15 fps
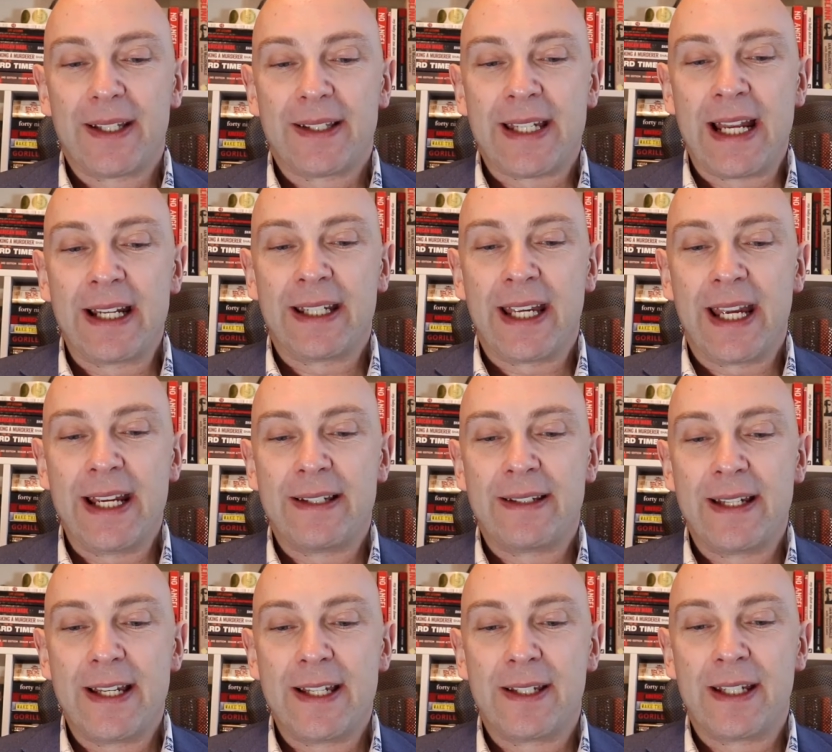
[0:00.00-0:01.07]
10
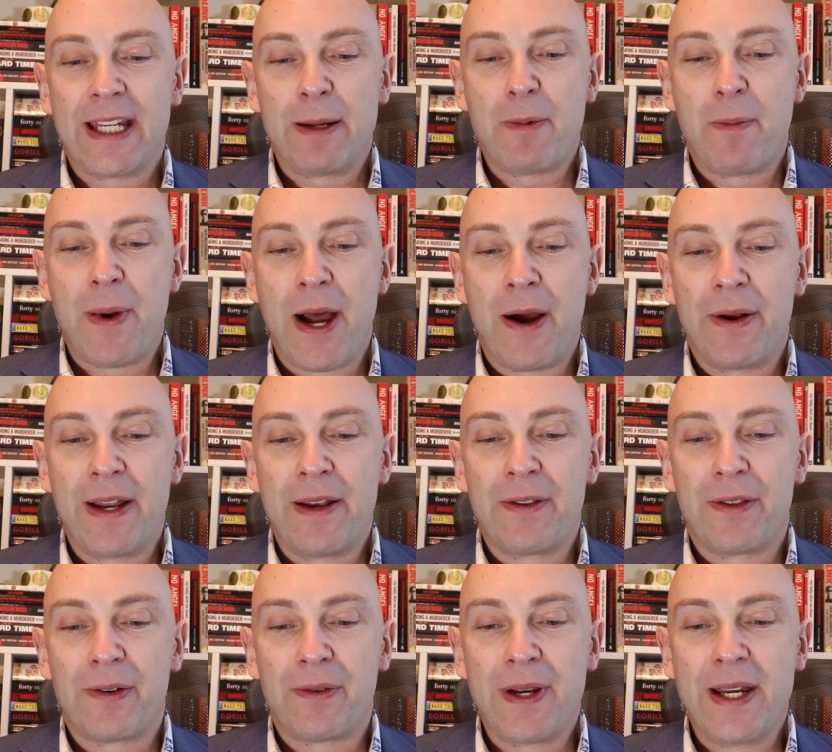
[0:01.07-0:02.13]
cases came about
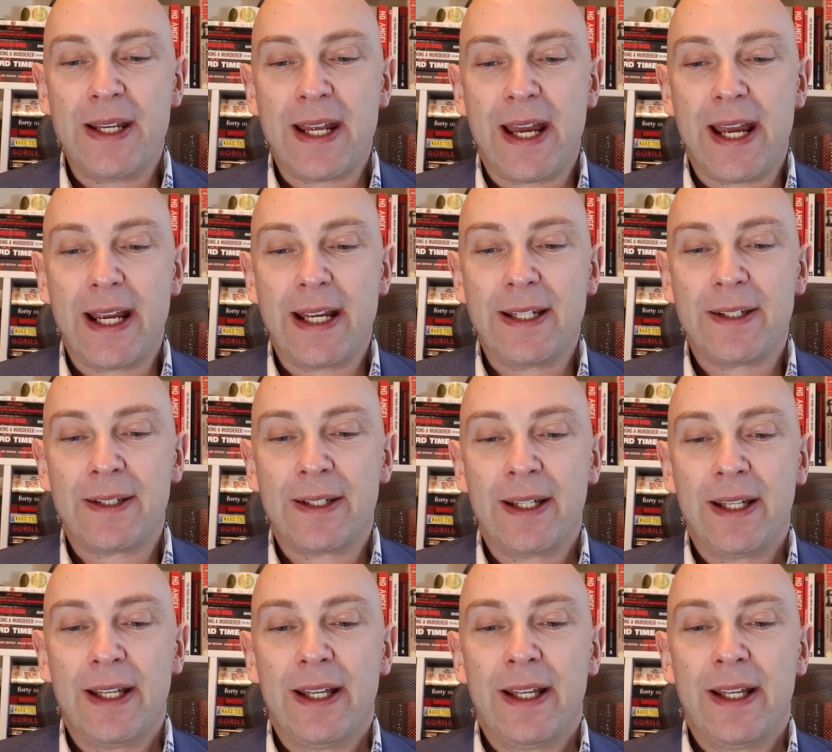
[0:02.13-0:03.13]
in 3 days.